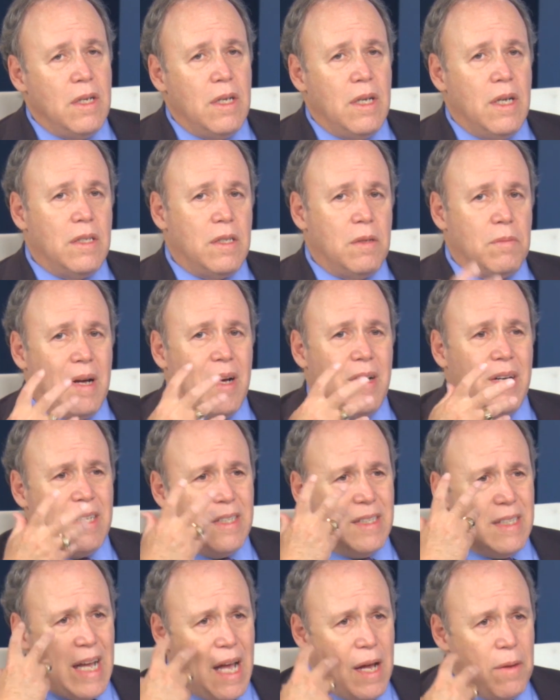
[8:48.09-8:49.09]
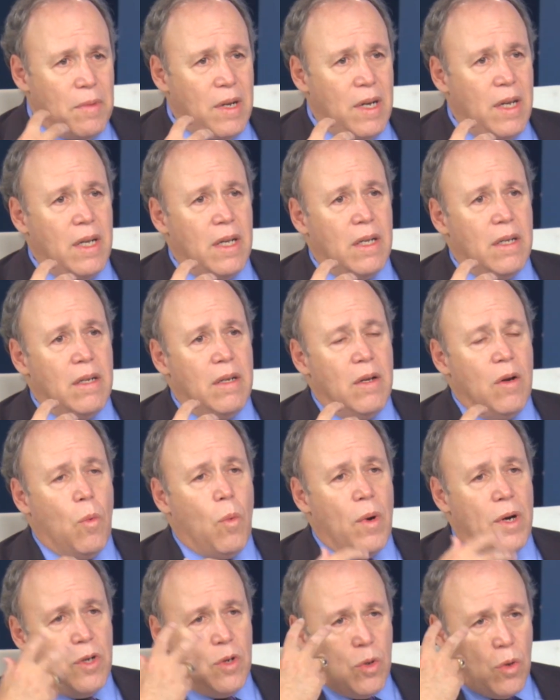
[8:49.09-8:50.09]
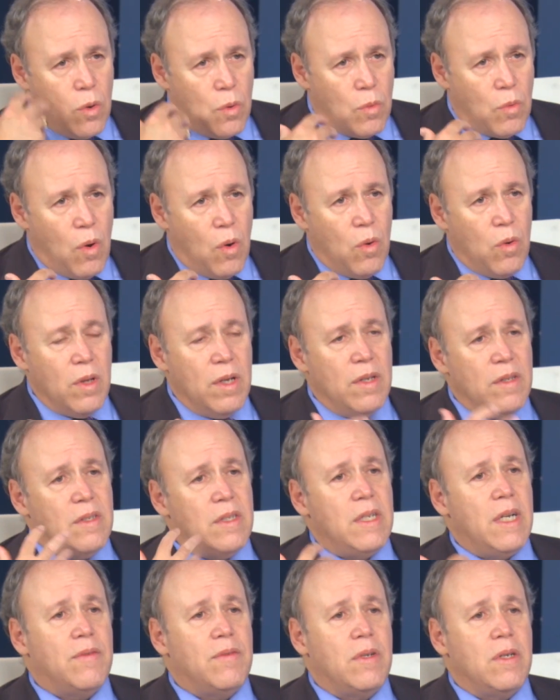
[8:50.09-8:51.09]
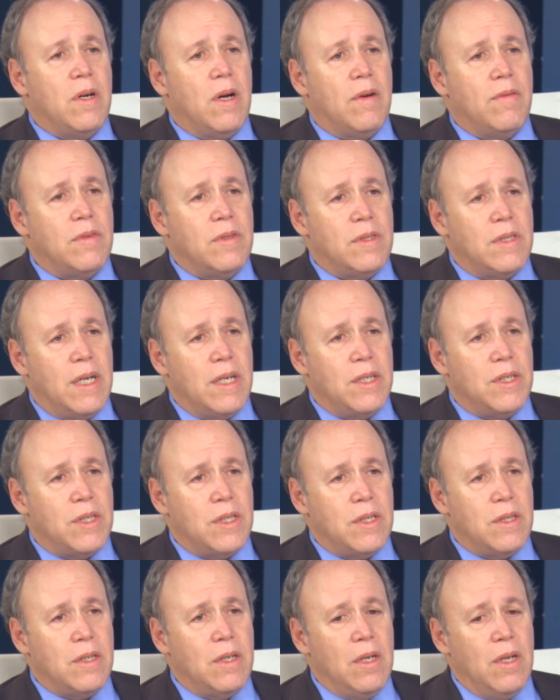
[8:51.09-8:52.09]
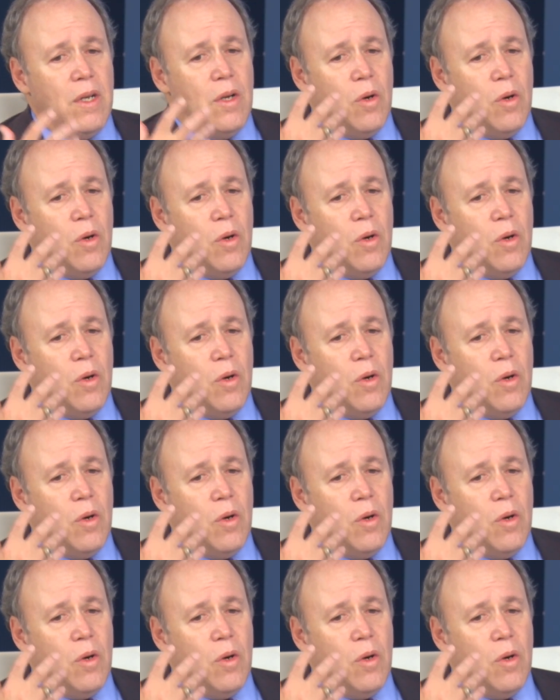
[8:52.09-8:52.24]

It's about examining what your role is in every conversation,